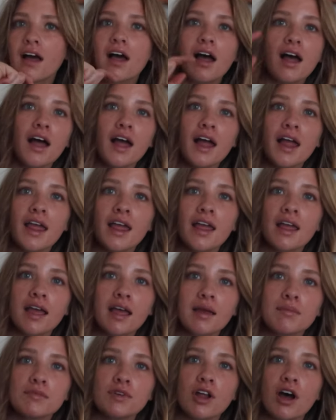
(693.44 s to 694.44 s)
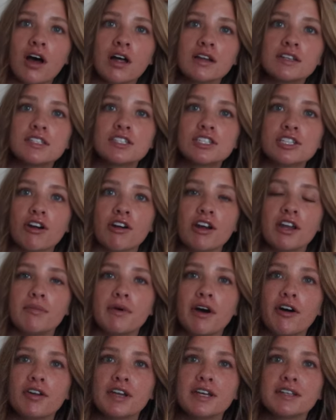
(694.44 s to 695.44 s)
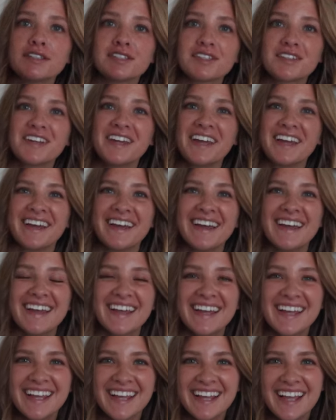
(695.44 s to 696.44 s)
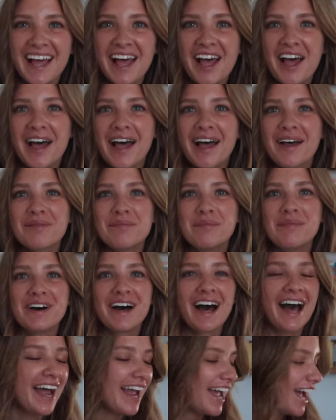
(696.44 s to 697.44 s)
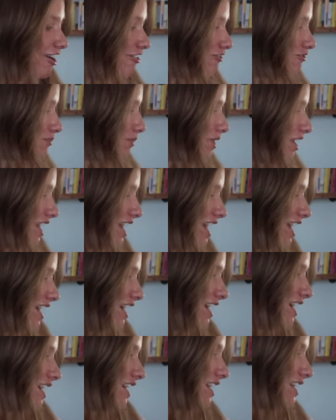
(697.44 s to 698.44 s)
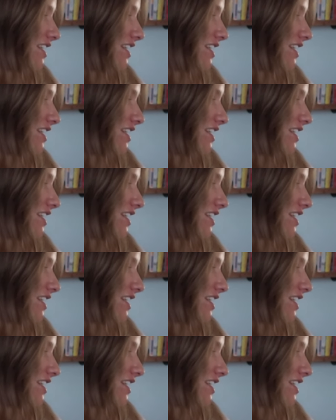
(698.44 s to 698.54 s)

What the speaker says: I am not sorry about it, but I have my